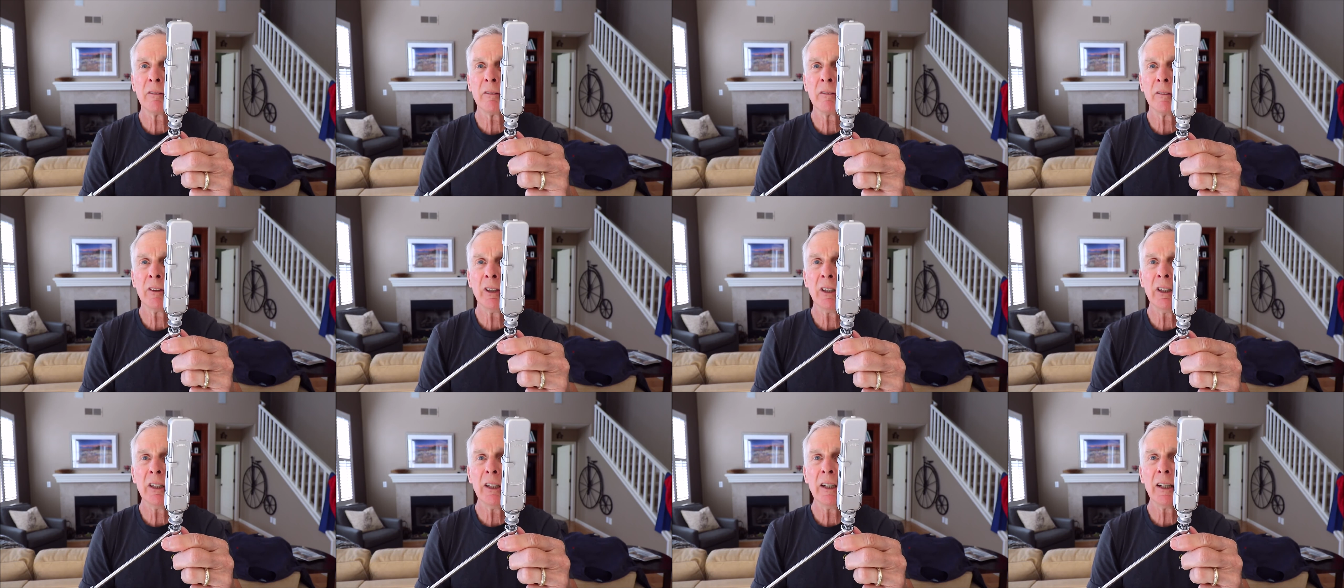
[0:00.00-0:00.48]

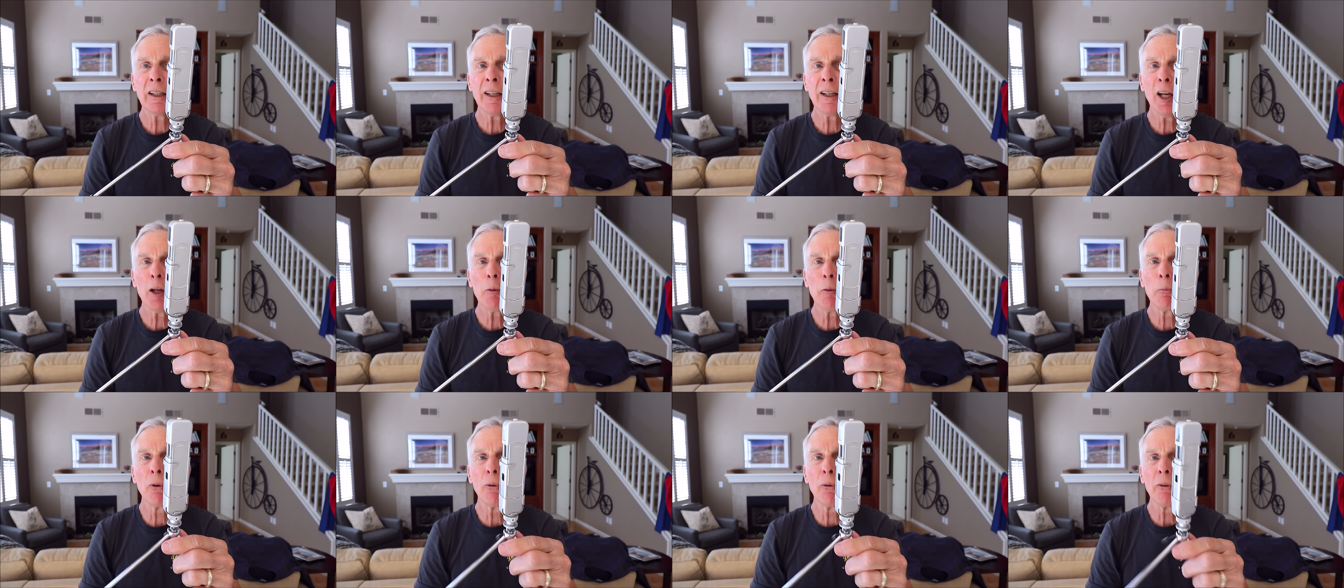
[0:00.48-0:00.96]
you need a
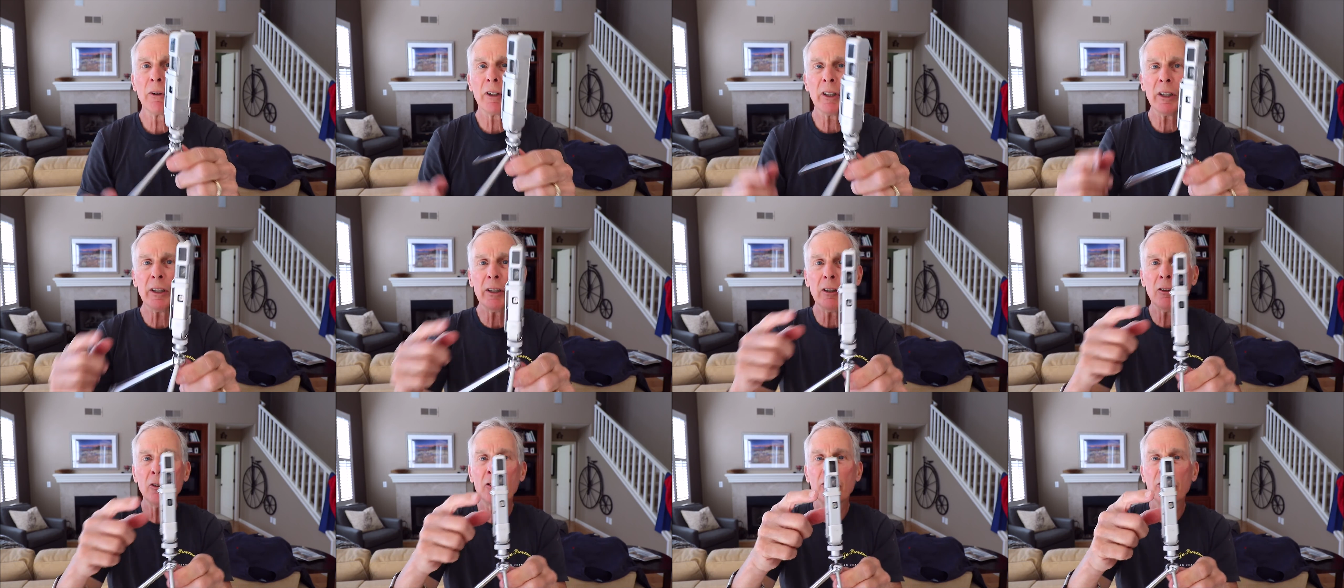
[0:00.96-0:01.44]
cable
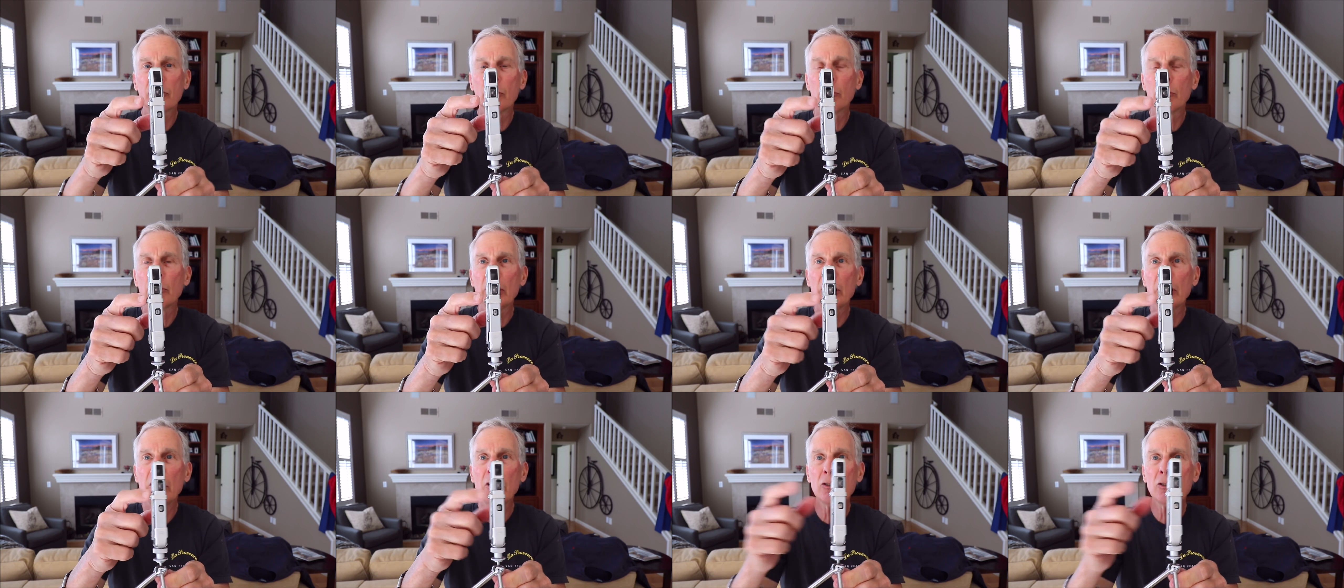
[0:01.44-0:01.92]
release to
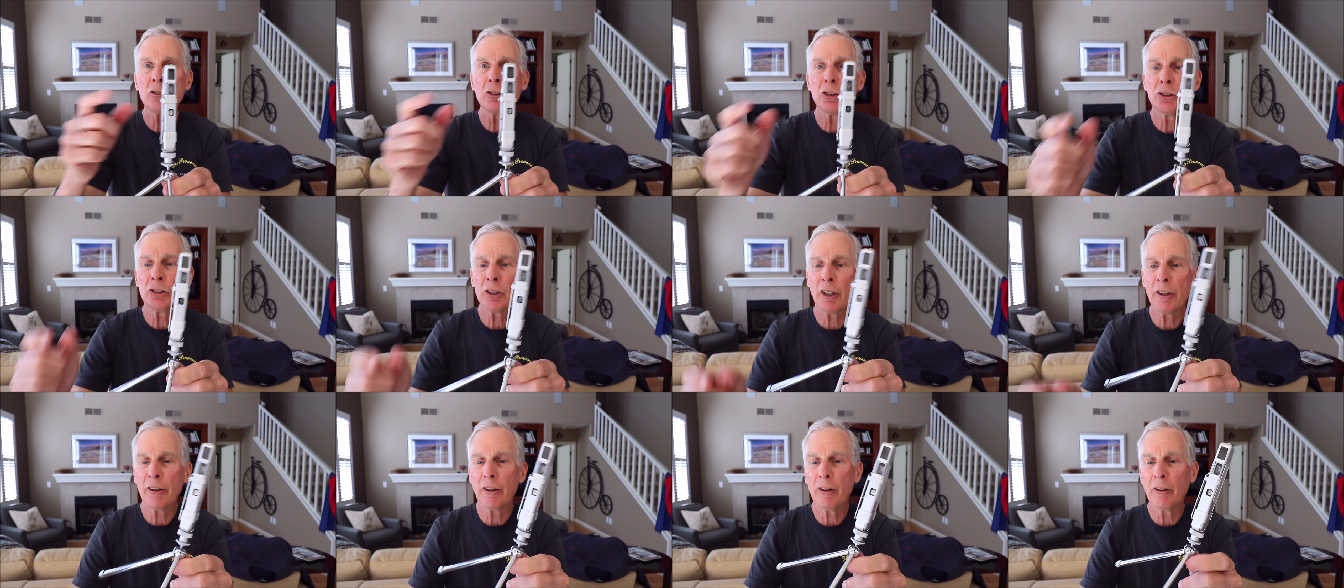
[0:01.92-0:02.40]
release the
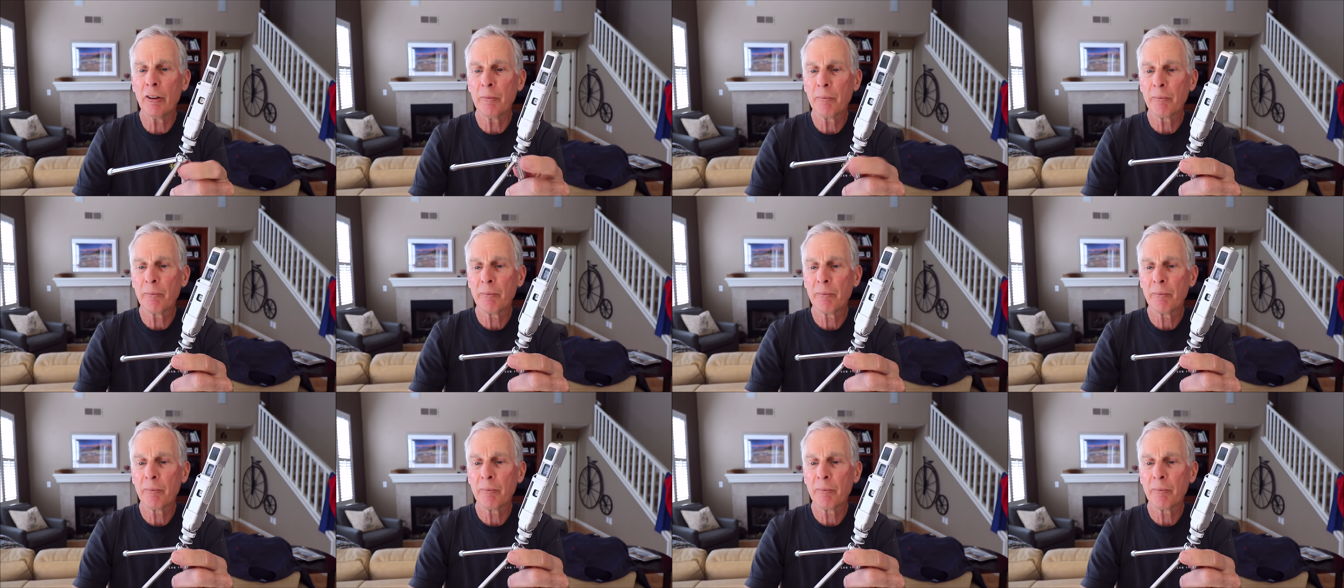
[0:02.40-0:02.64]
shutter.